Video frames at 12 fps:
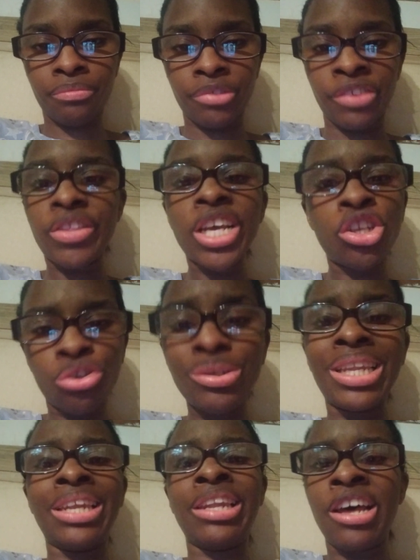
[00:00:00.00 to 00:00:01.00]
If they
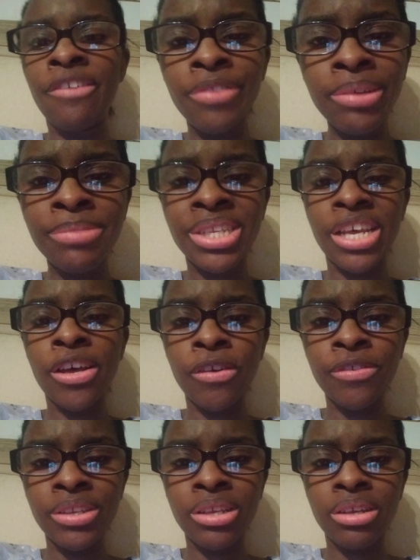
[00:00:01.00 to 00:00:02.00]
truly love
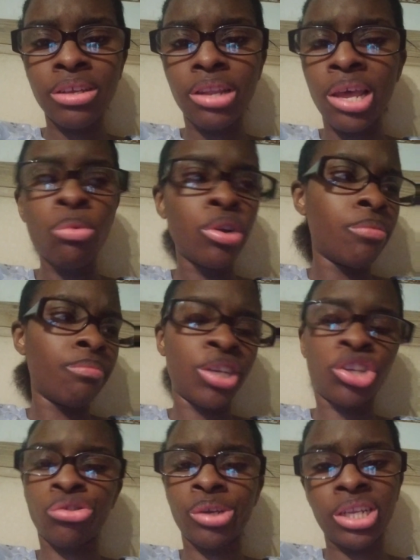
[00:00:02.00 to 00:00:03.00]
themselves, they wouldn't be
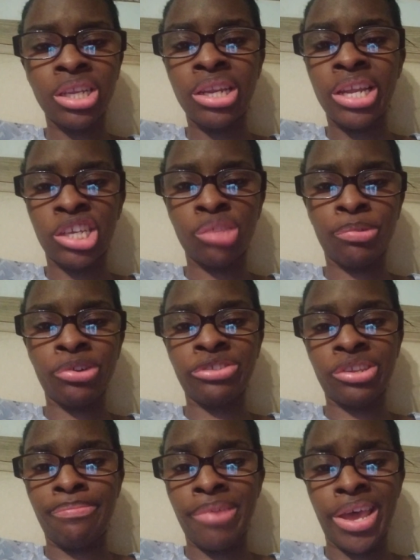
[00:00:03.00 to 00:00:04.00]
treating the next
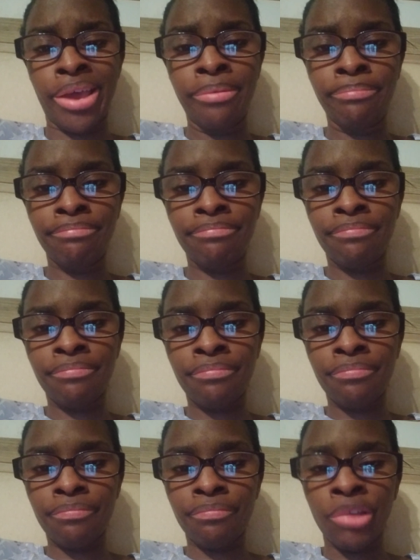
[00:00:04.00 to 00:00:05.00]
person bad.
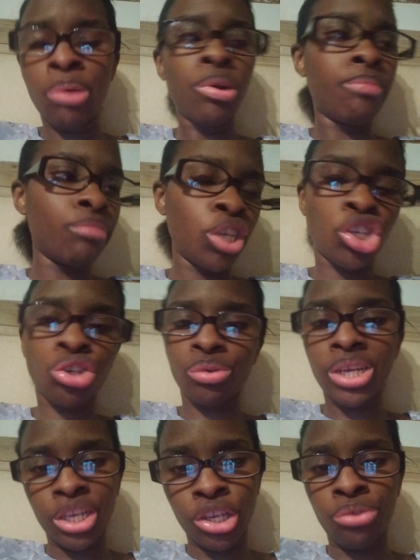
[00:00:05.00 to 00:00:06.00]
They wouldn't be
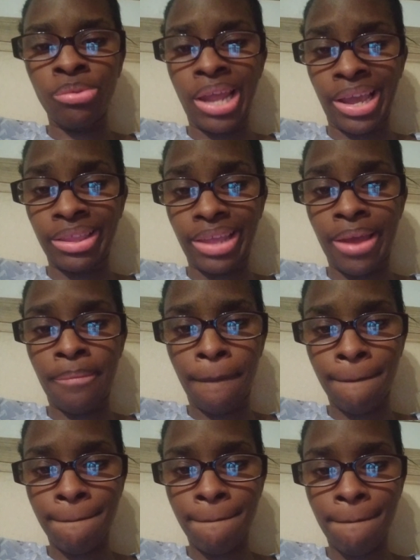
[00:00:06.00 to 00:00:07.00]
treating you like that.
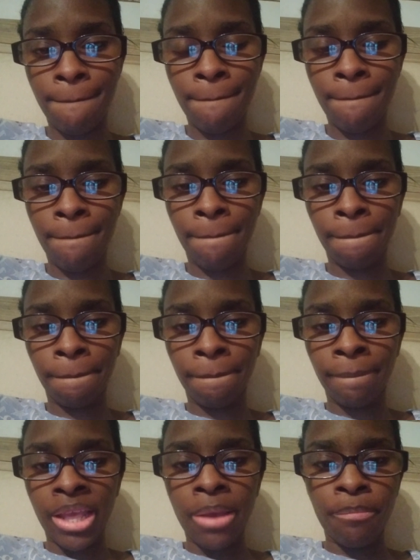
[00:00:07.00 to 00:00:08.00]

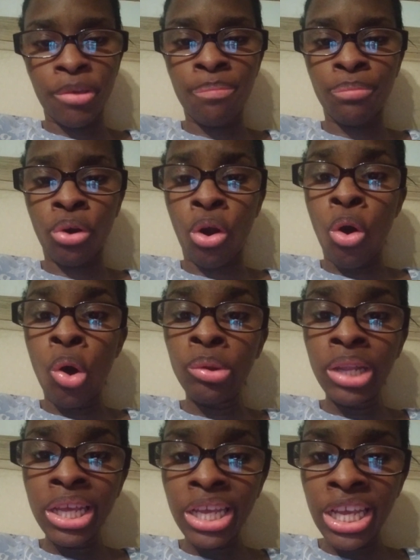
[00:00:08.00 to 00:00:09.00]
People are
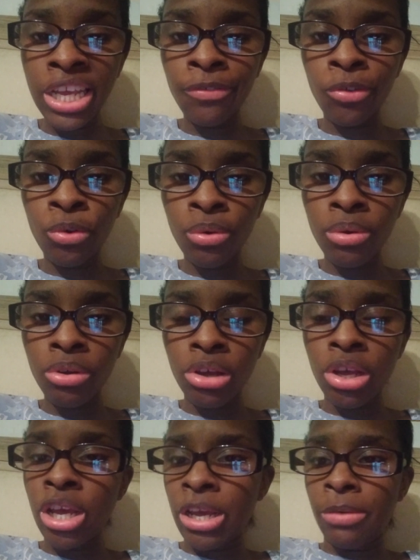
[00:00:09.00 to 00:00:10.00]
only evil
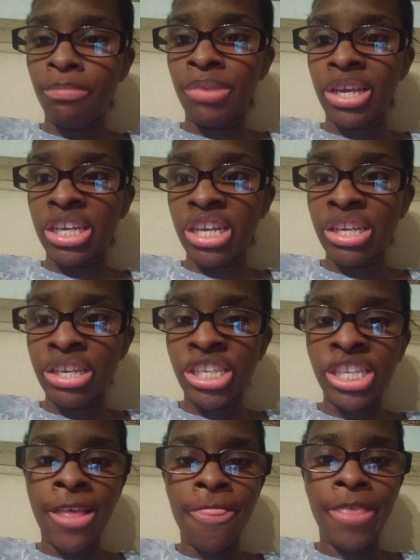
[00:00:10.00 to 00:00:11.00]

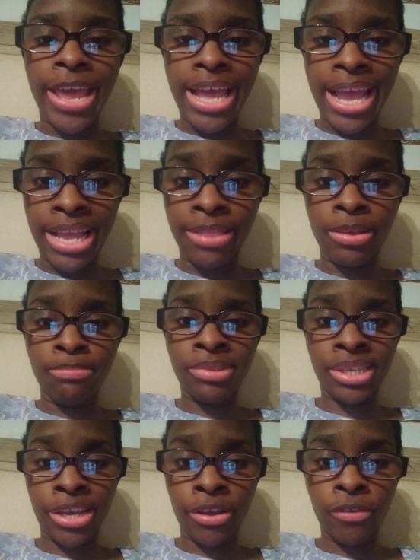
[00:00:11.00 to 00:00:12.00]
because they hate
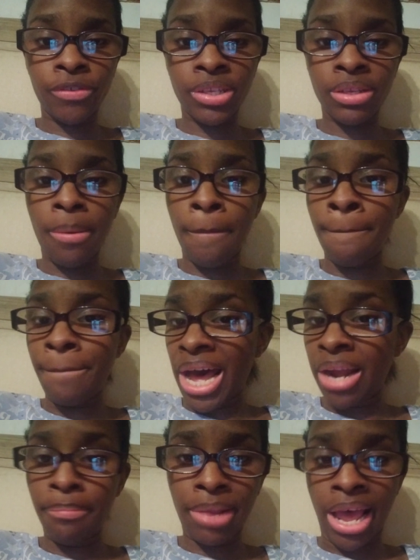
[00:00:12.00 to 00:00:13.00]
themselves.
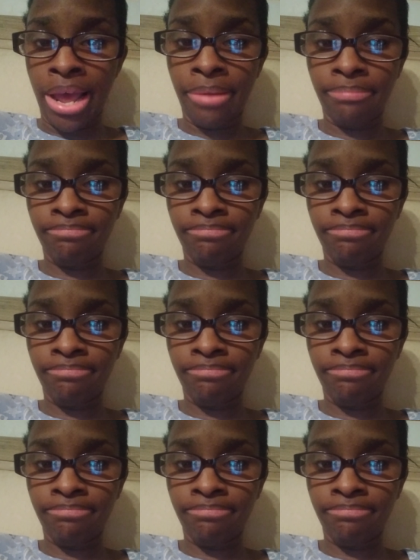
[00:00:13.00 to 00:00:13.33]
Bottom line.